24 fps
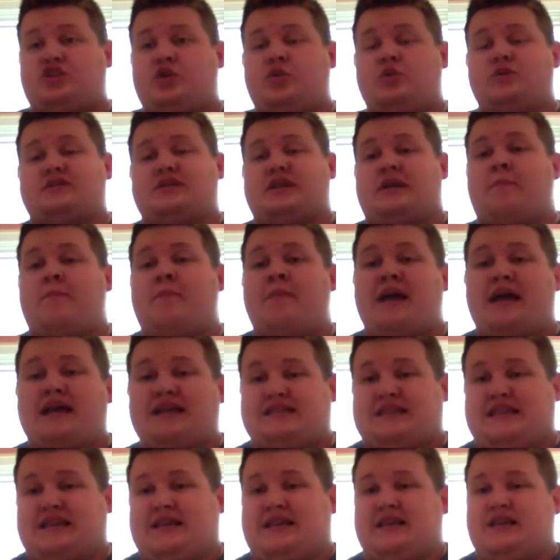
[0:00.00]
You is an
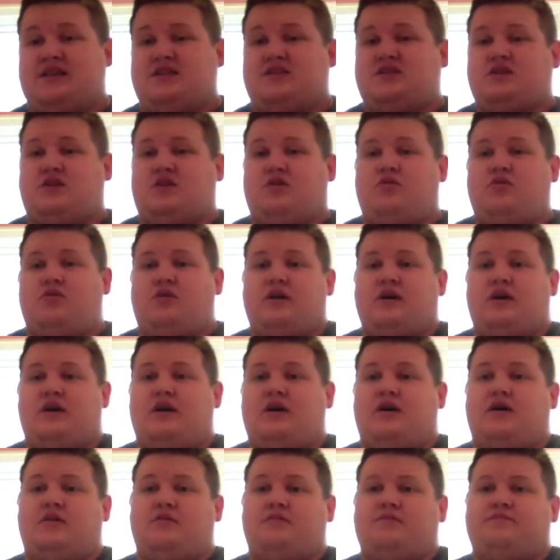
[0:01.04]
amazing Kiss song.
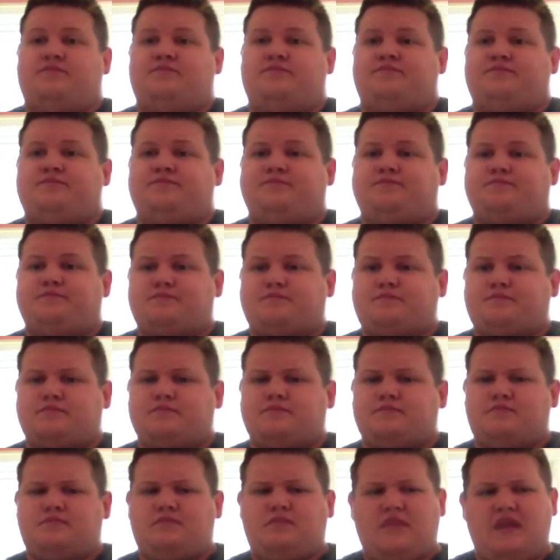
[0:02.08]

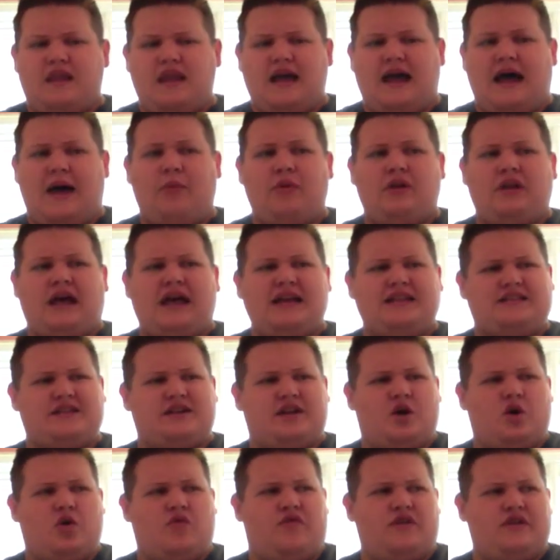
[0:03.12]
I would like to
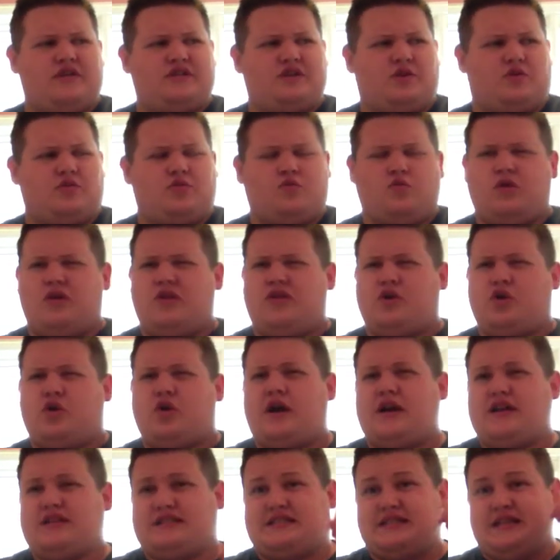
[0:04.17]
know if it's on one of their
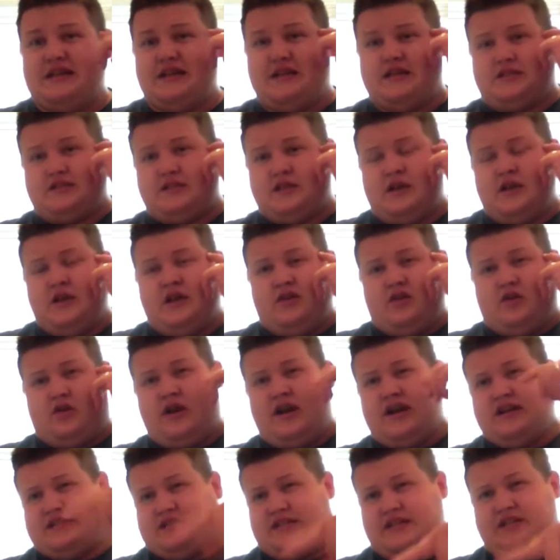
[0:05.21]
greatest hits. The
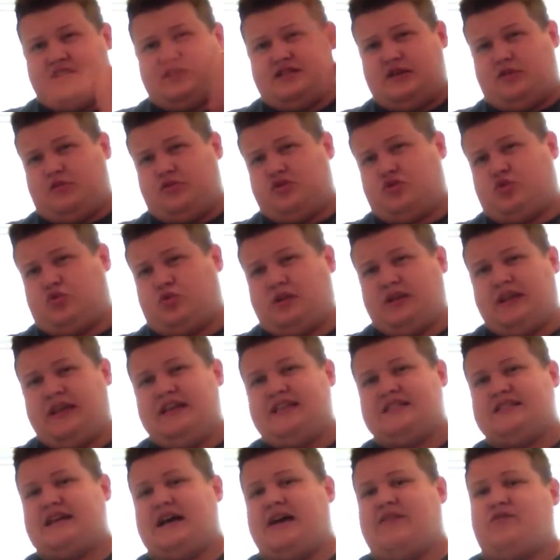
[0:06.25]
greatest hits that was
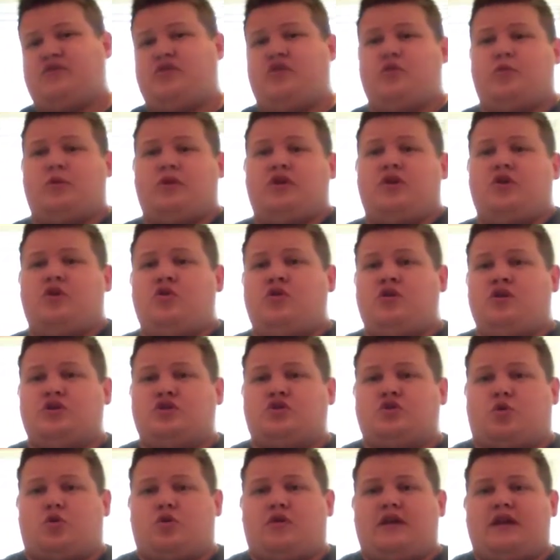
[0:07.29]
released after the reunion
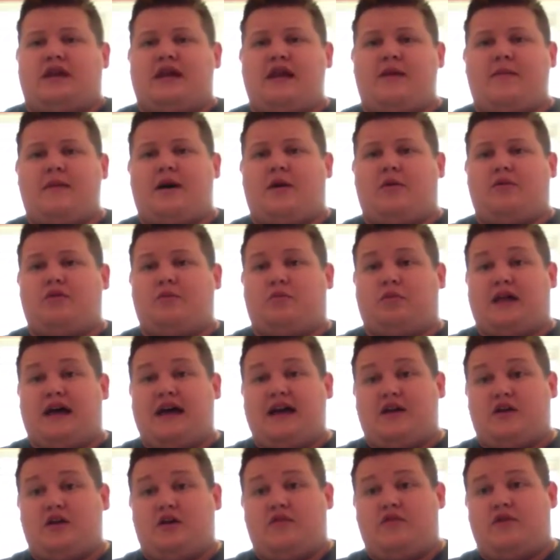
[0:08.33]
tour that came out with the
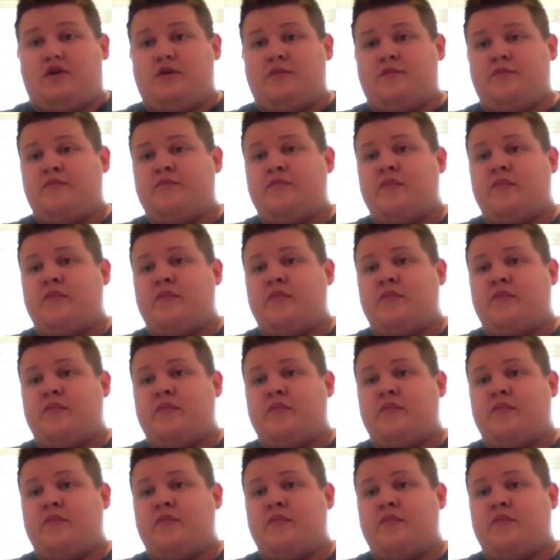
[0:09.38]
black cover.